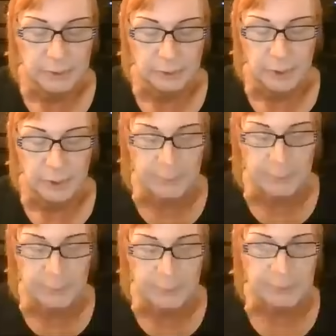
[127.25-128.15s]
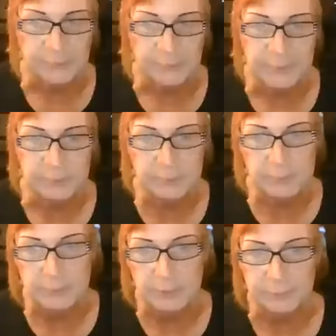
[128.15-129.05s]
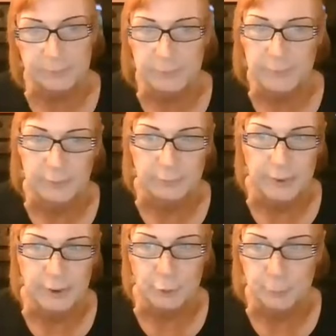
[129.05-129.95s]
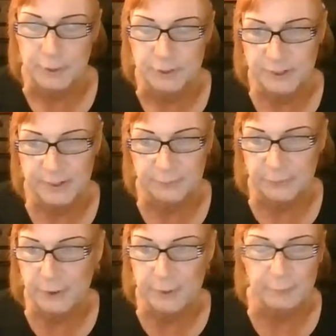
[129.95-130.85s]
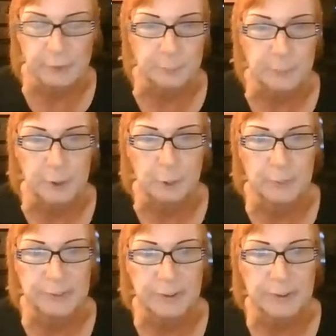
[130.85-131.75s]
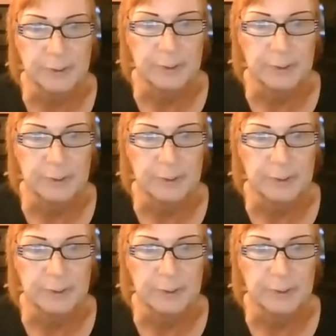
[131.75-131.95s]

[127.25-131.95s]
So I might go that route. I've read it's pretty safe, recovery is pretty quick.